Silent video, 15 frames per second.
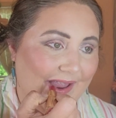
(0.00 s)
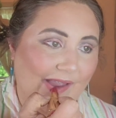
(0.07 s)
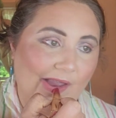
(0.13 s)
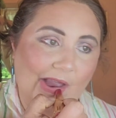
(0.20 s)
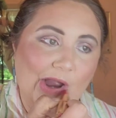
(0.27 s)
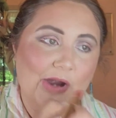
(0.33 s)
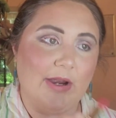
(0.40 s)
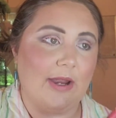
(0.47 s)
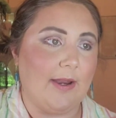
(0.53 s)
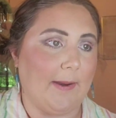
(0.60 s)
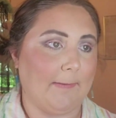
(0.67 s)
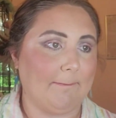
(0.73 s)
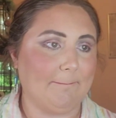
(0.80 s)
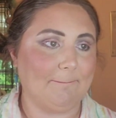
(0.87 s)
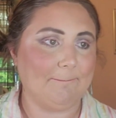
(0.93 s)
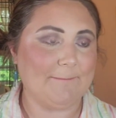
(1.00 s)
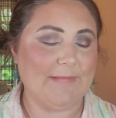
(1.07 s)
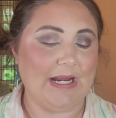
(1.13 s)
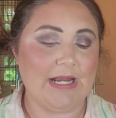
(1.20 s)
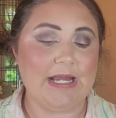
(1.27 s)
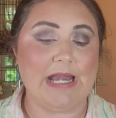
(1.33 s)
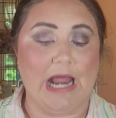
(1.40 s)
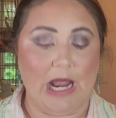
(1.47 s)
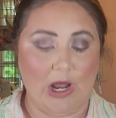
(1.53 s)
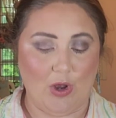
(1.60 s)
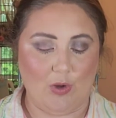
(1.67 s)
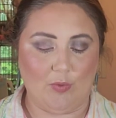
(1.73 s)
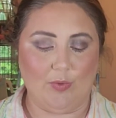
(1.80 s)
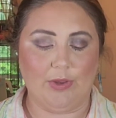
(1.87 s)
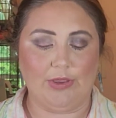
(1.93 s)
Okay,
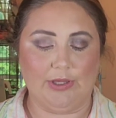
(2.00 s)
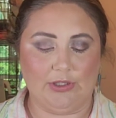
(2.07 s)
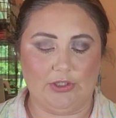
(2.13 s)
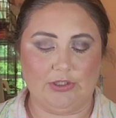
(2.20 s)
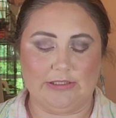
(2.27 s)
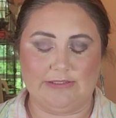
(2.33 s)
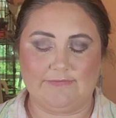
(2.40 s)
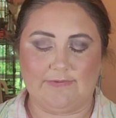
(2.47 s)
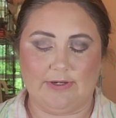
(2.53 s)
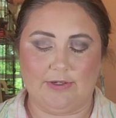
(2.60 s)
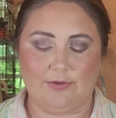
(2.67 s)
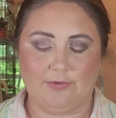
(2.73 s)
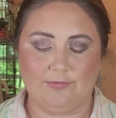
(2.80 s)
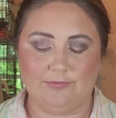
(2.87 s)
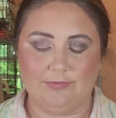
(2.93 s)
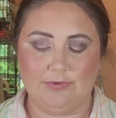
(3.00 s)
now the look is final.